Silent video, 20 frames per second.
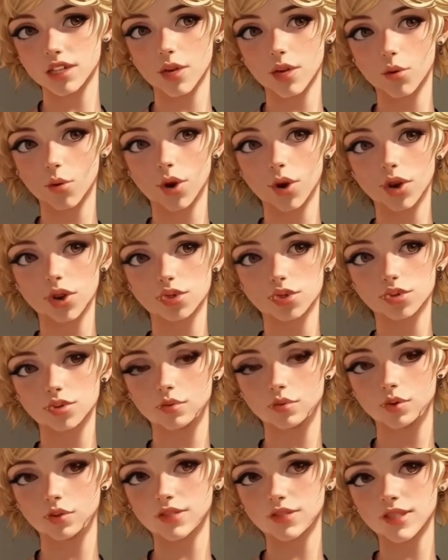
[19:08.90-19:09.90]
they want you to
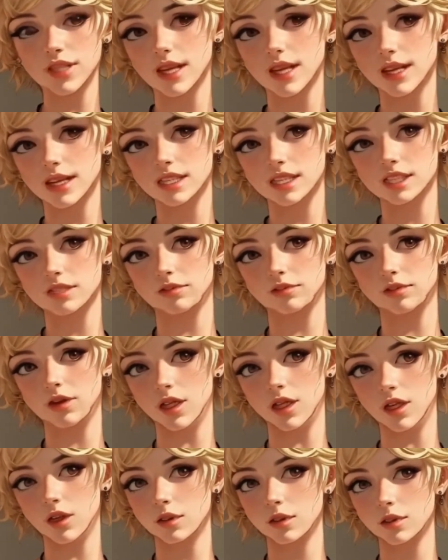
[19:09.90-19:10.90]
morph slightly to
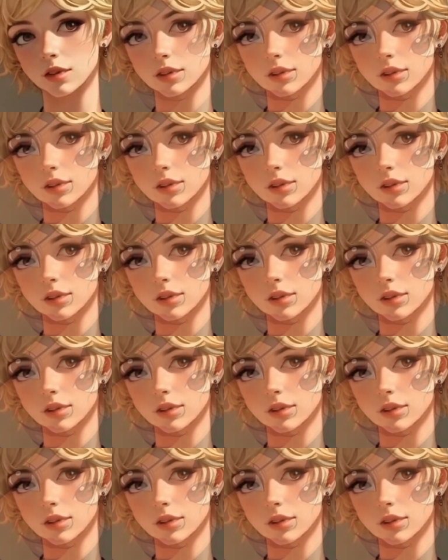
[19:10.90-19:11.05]
follow.